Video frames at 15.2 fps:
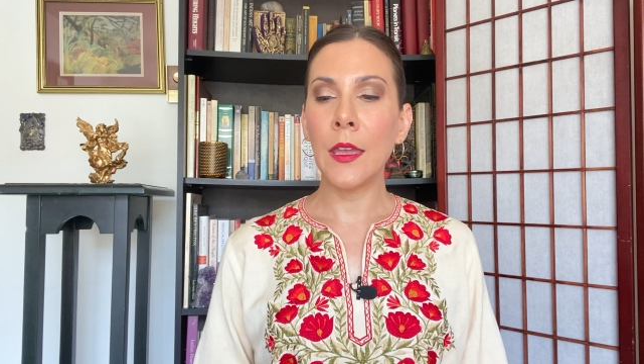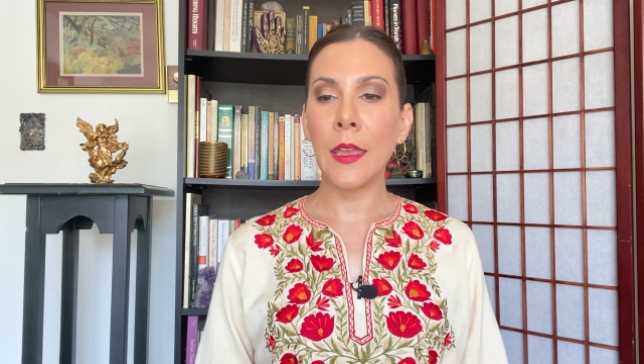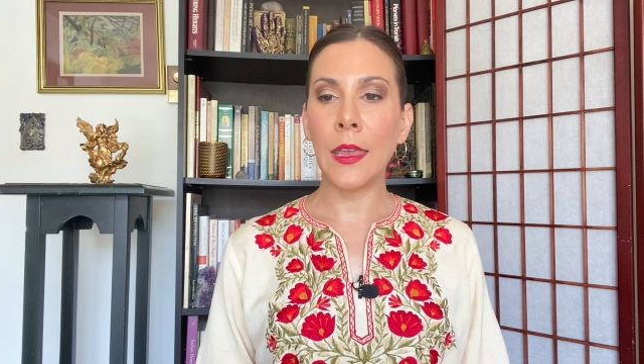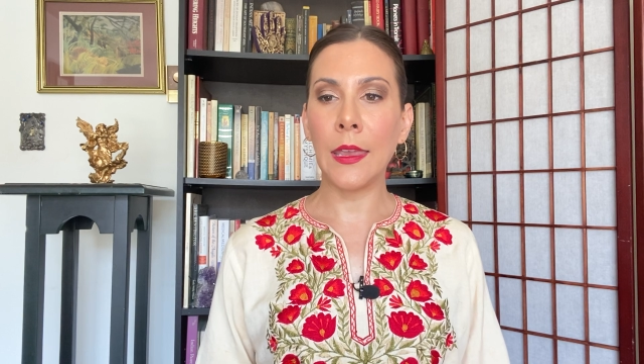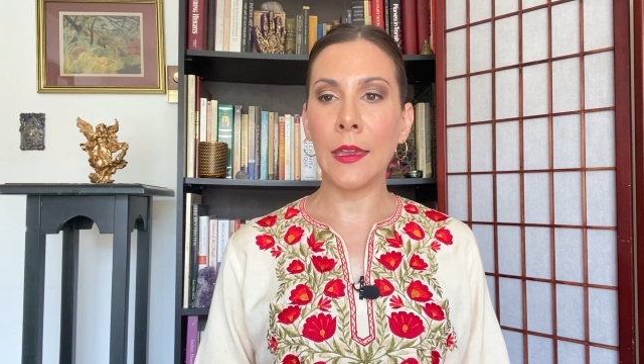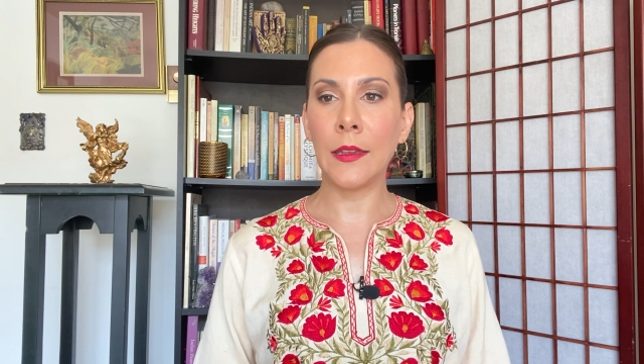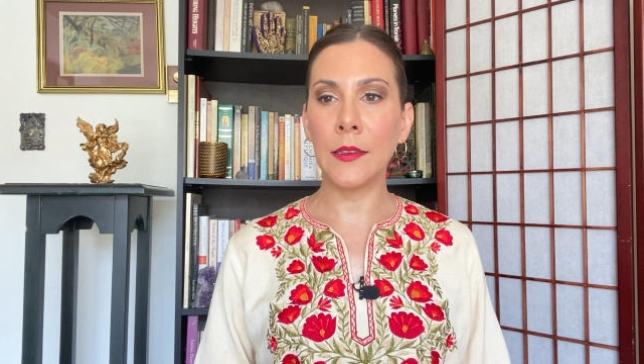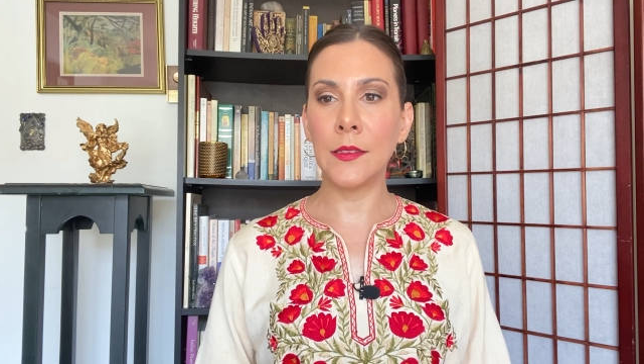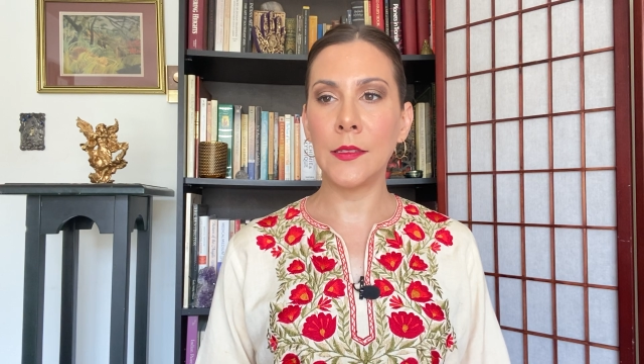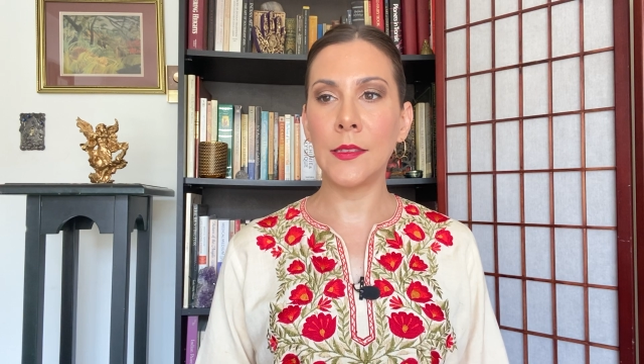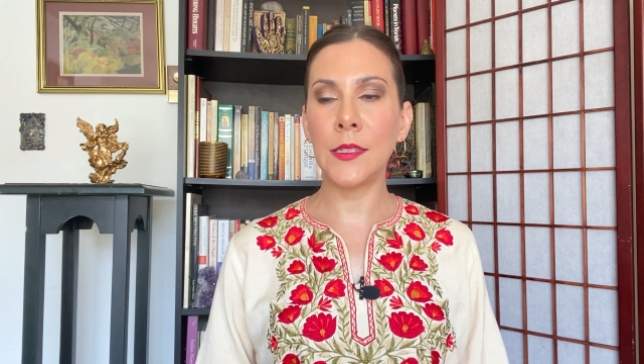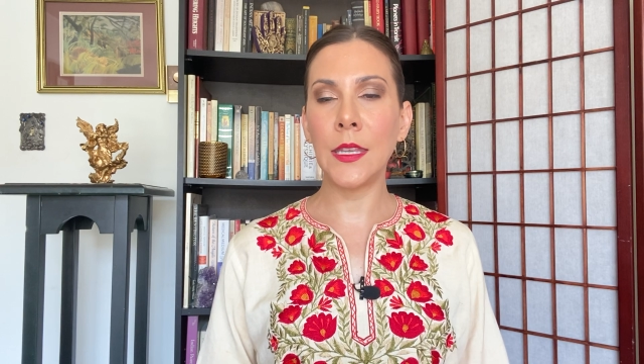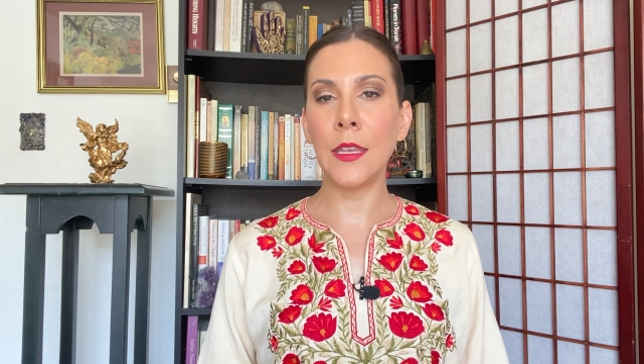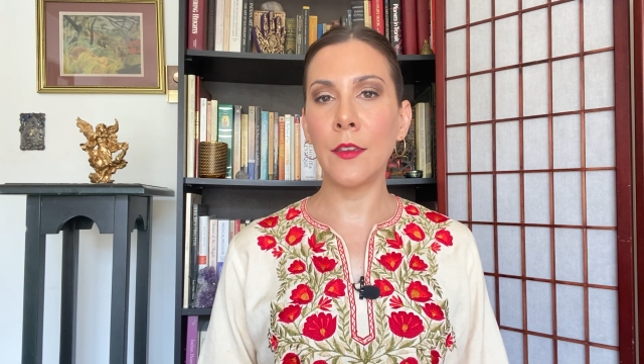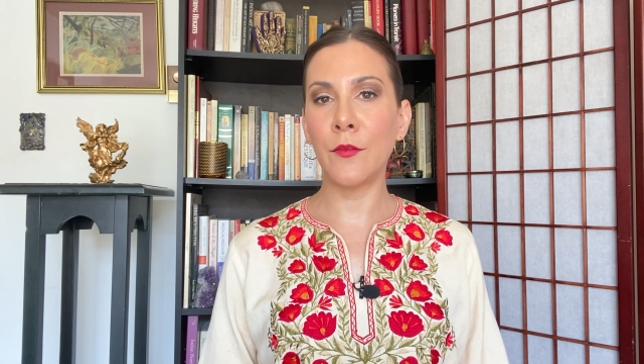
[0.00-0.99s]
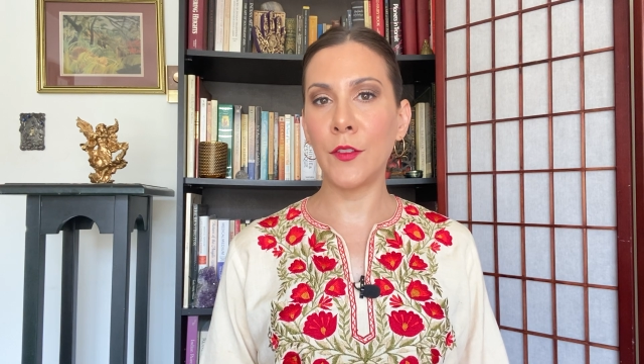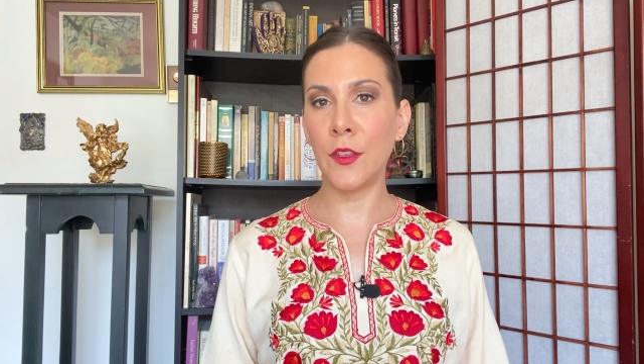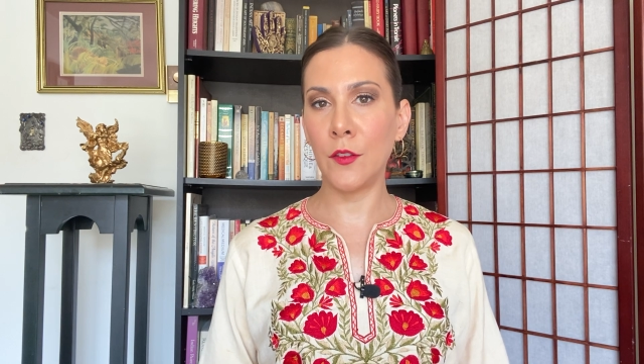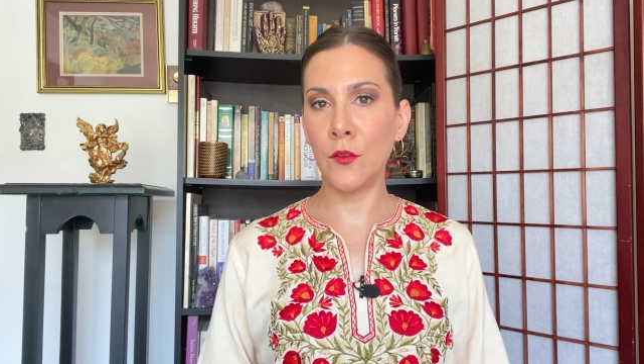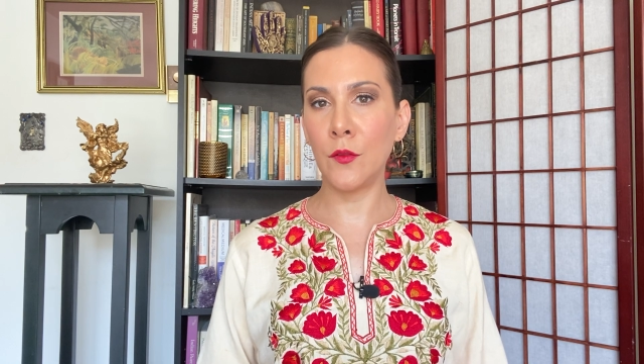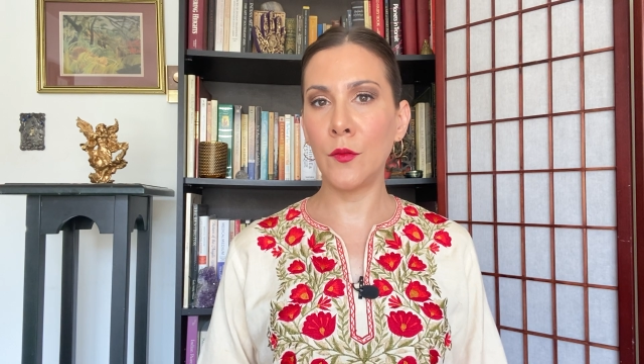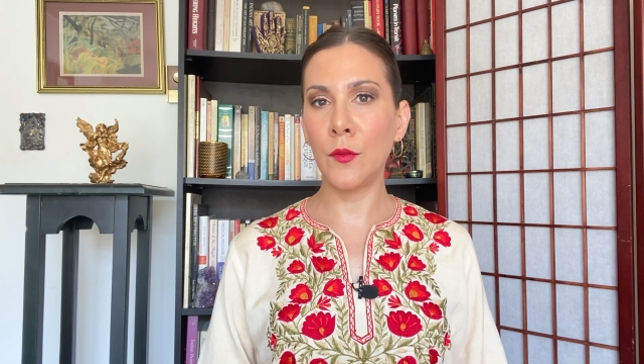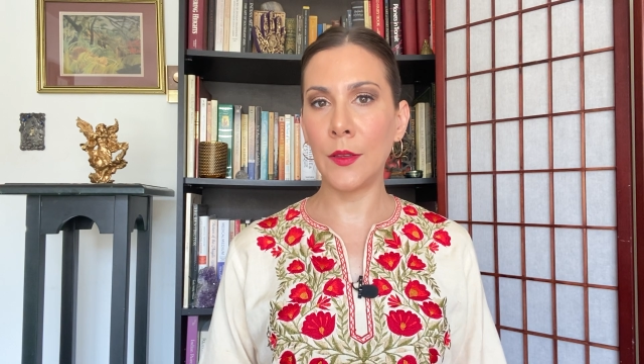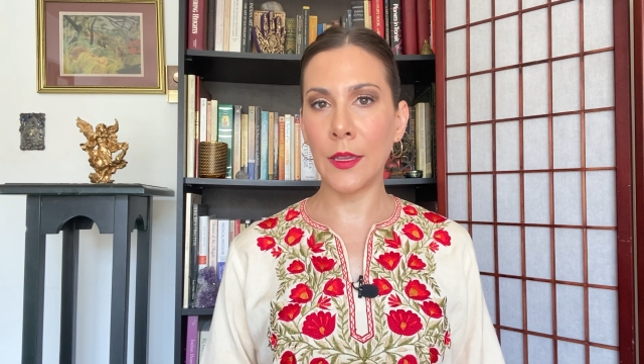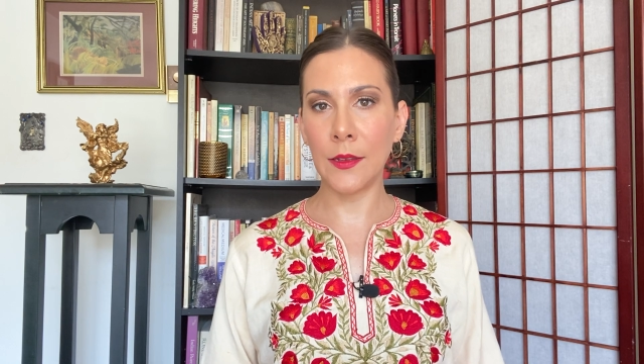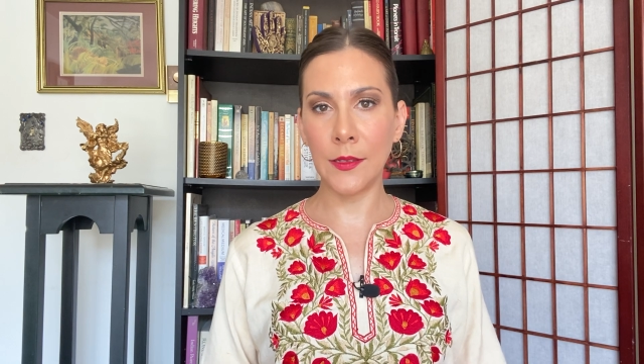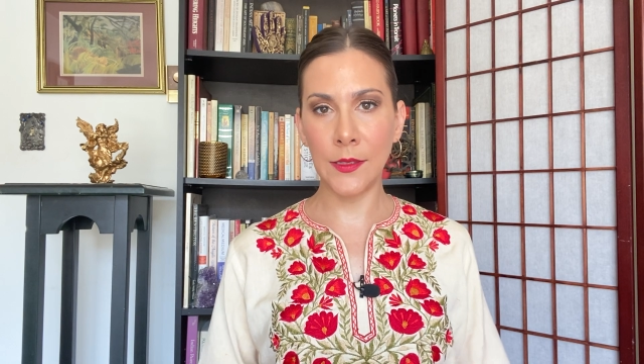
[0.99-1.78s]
And see if you get a